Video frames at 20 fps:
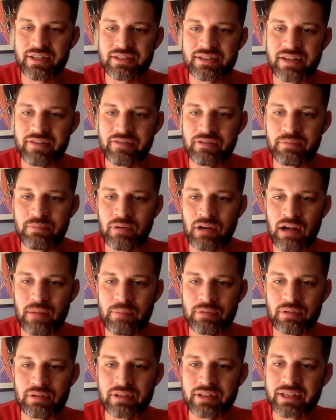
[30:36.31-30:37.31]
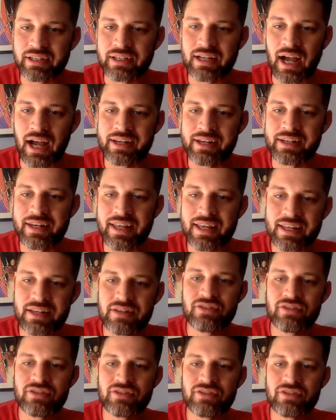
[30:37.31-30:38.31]
he's never properly gotten
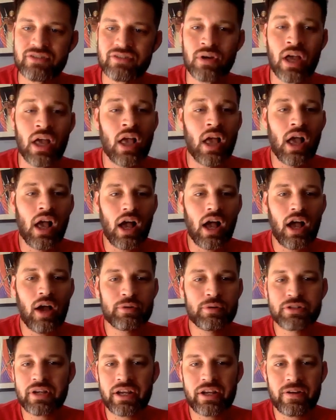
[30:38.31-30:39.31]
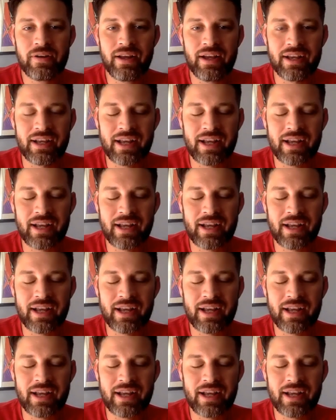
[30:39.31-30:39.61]
into, uh, which I agree.